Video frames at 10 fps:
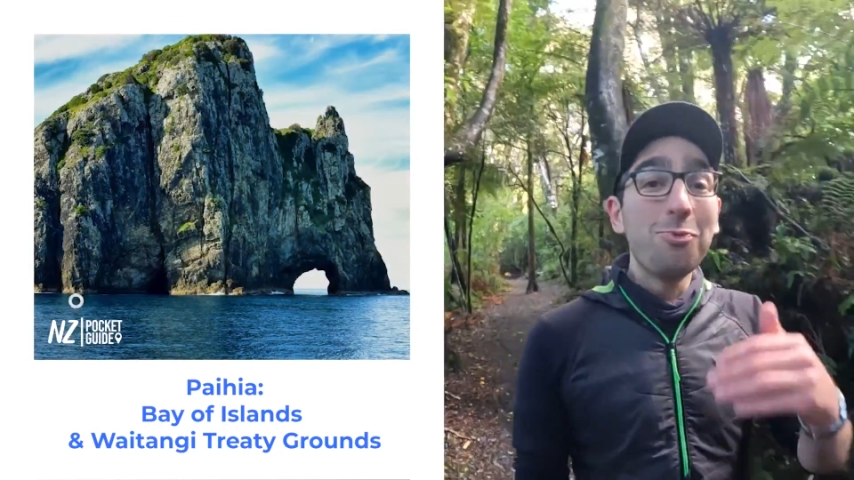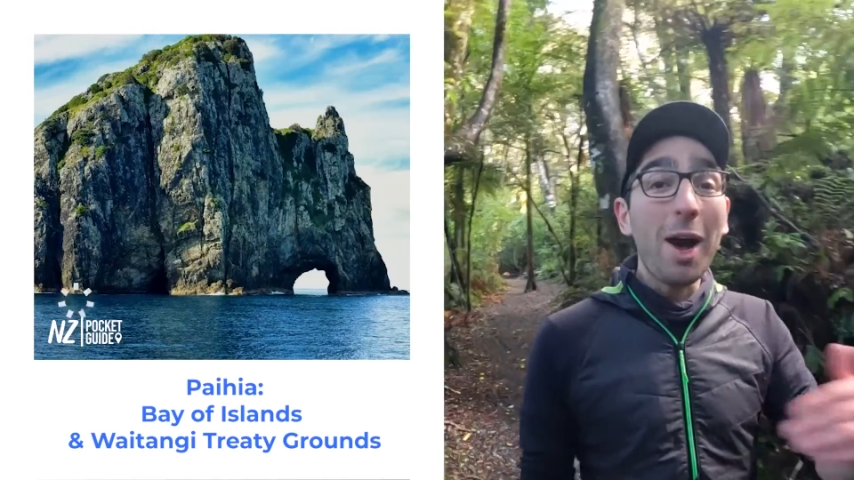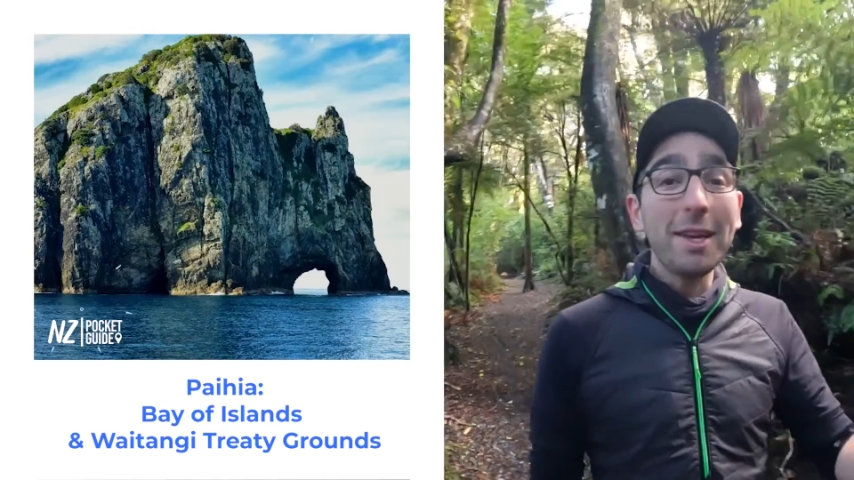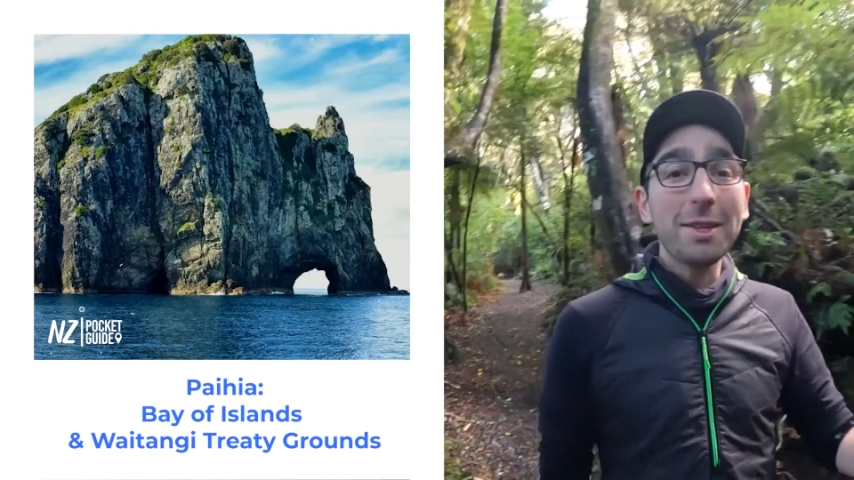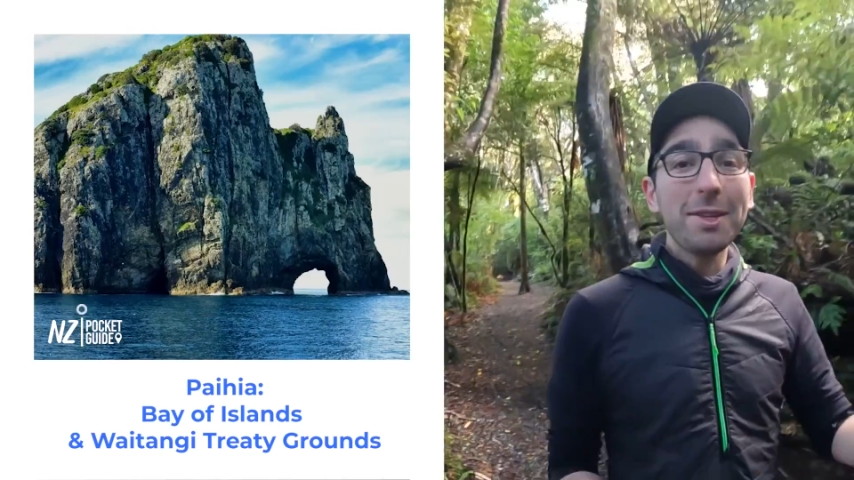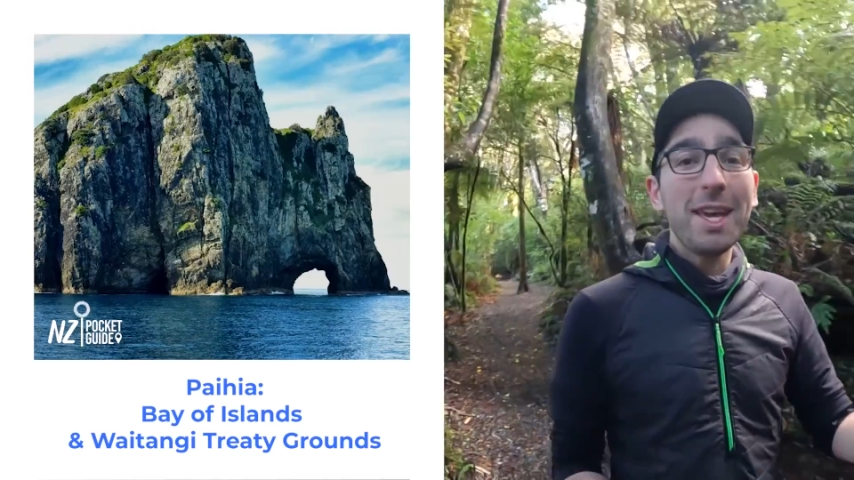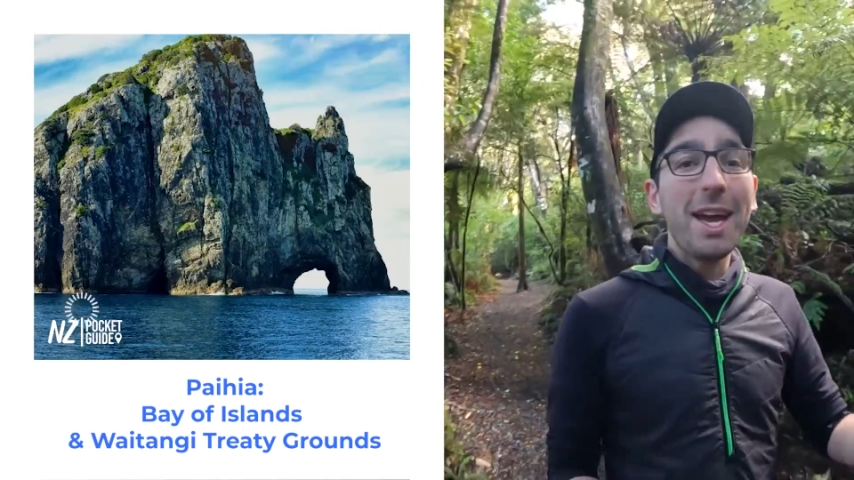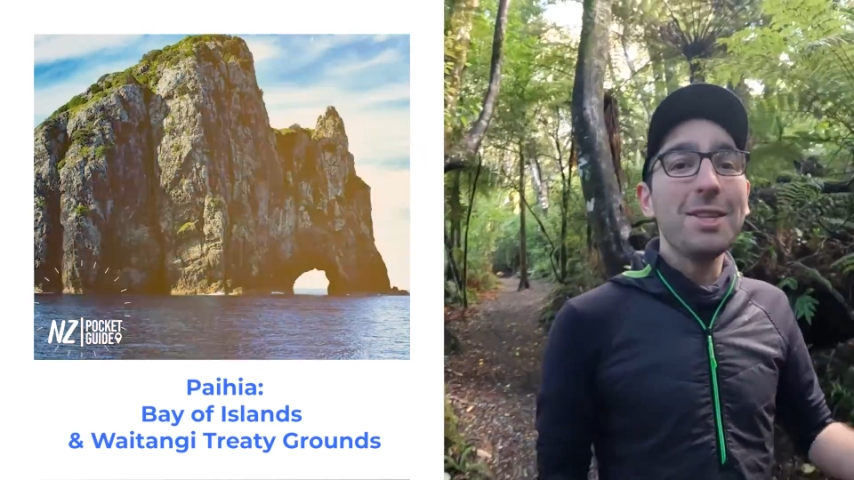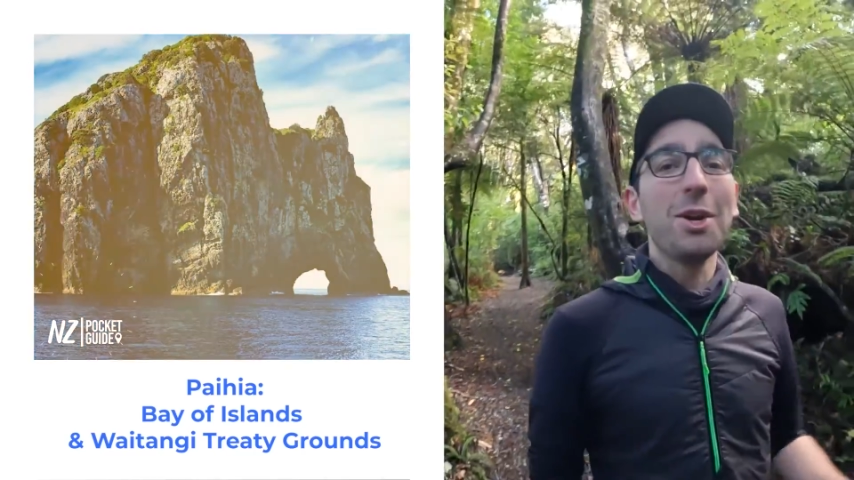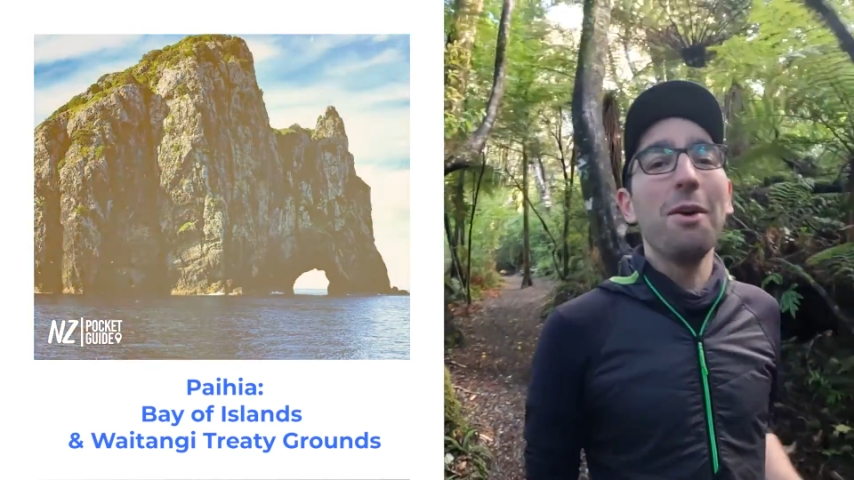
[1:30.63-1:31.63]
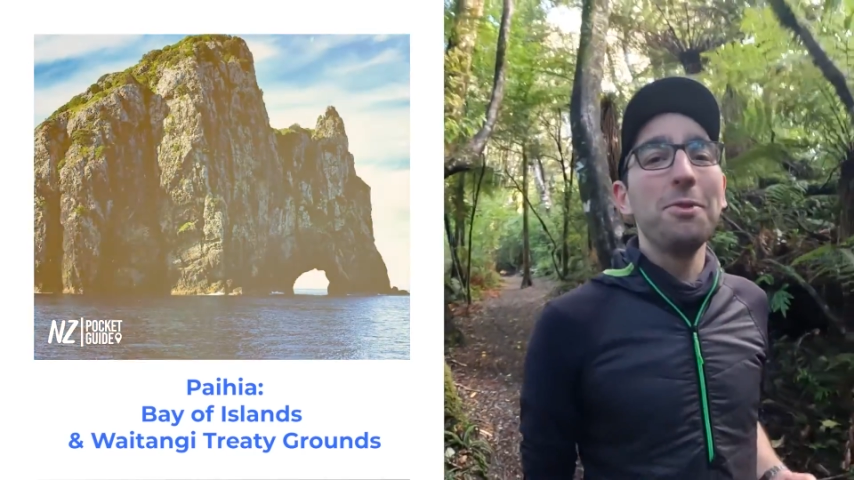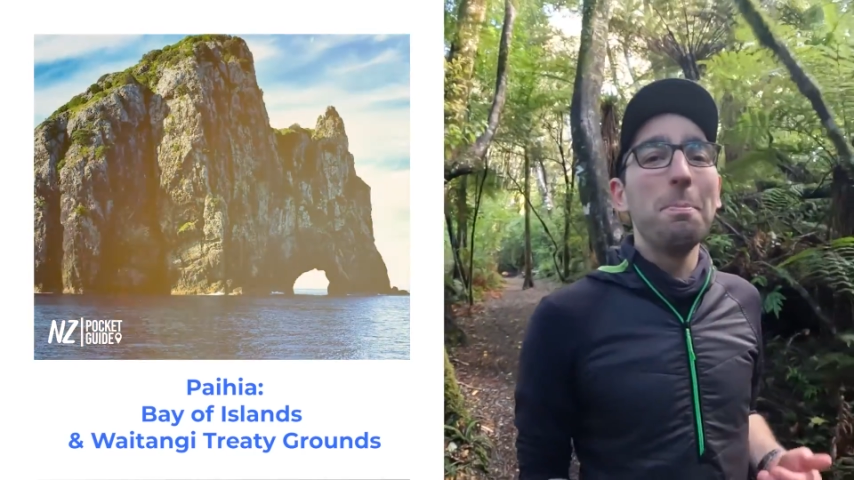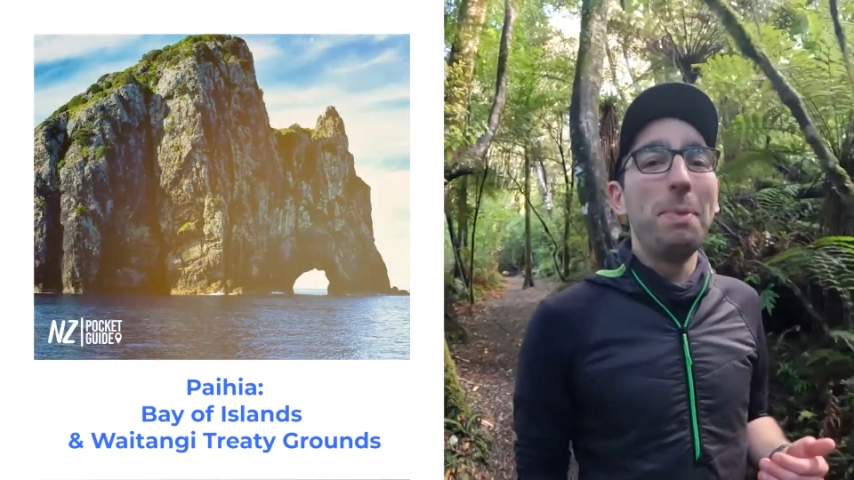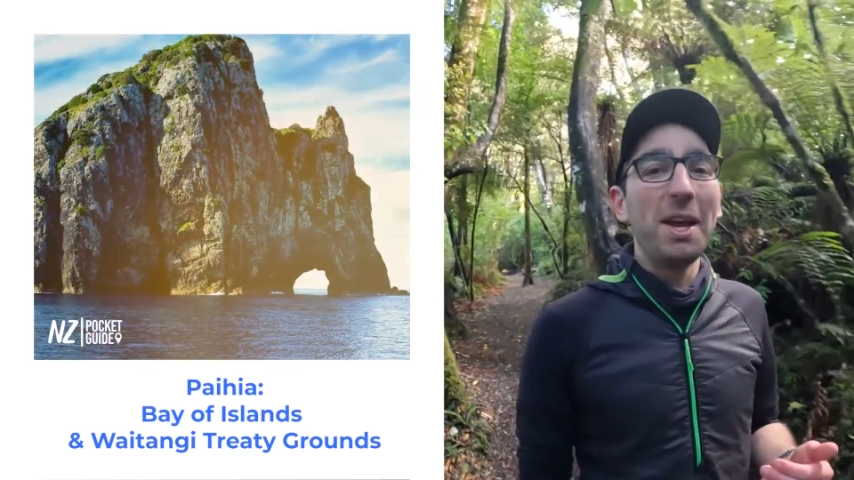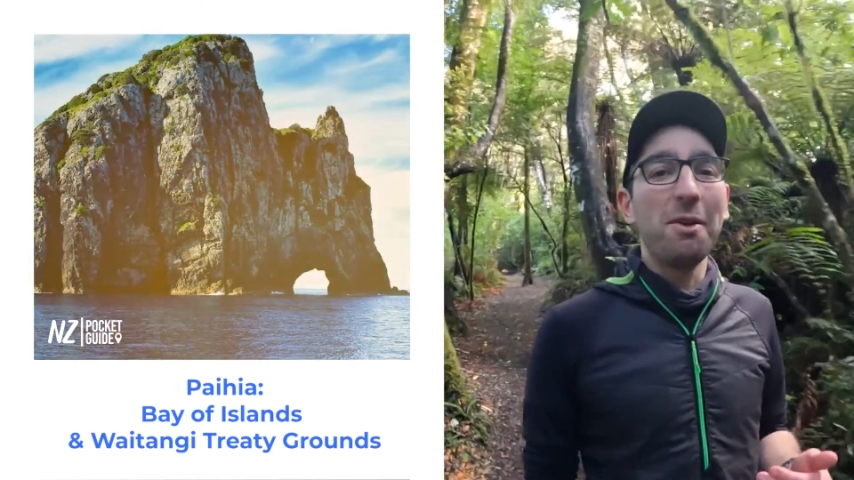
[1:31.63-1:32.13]
right on the edge of the
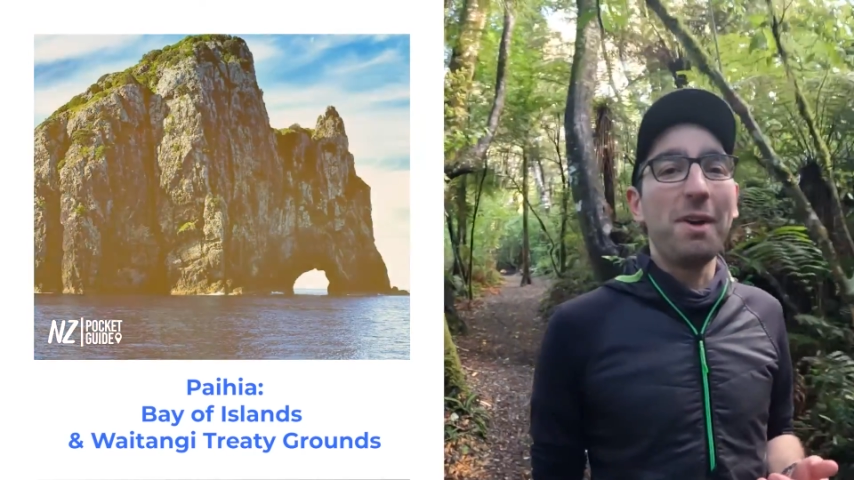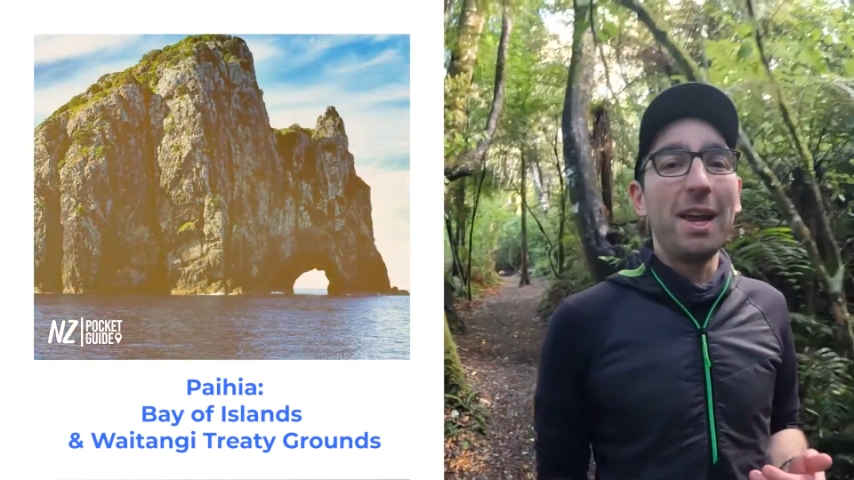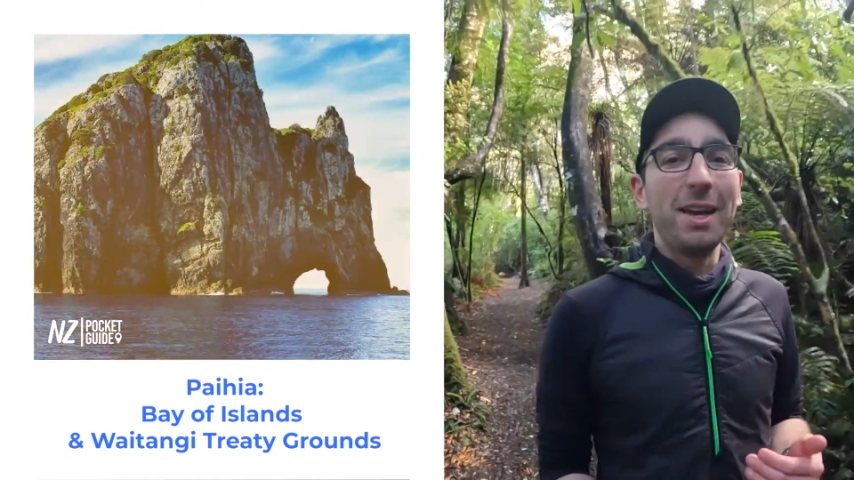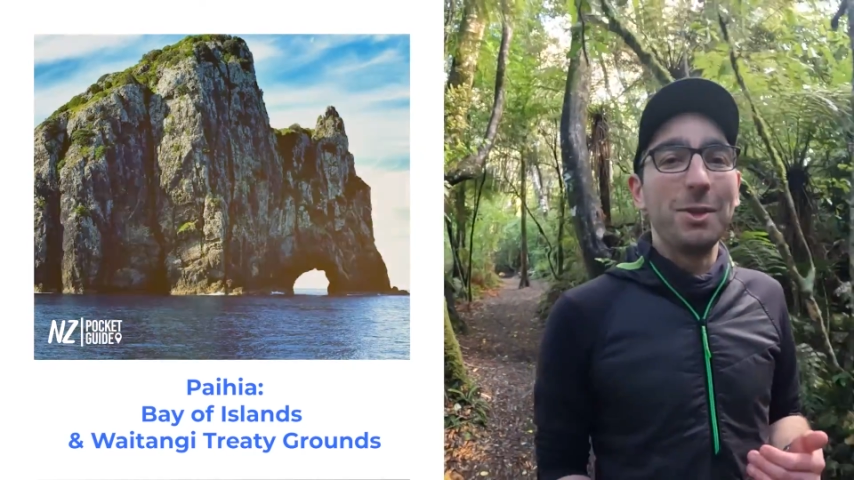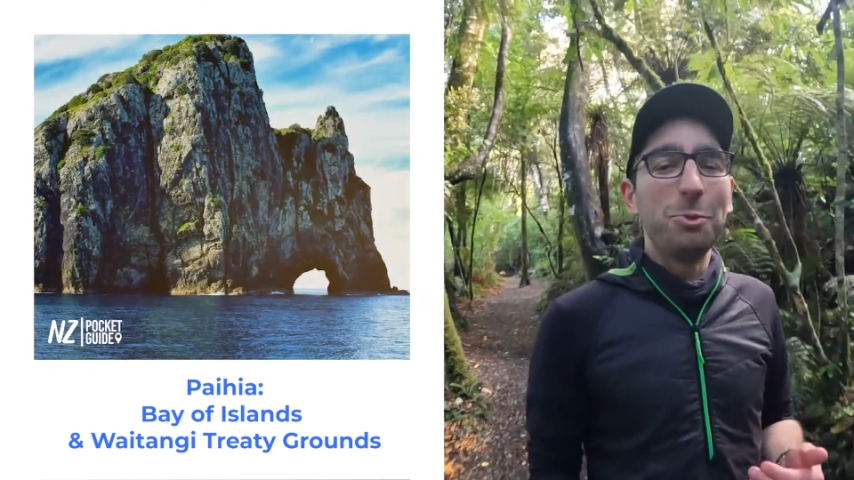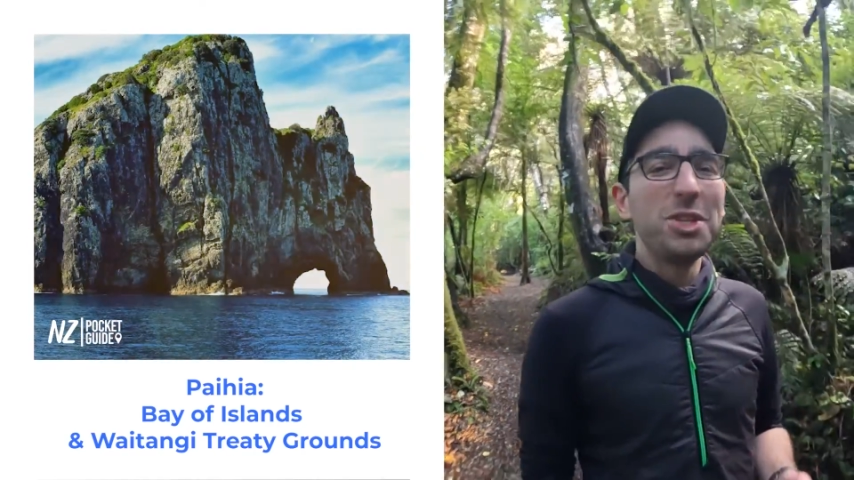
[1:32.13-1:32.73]
Bay of Islands,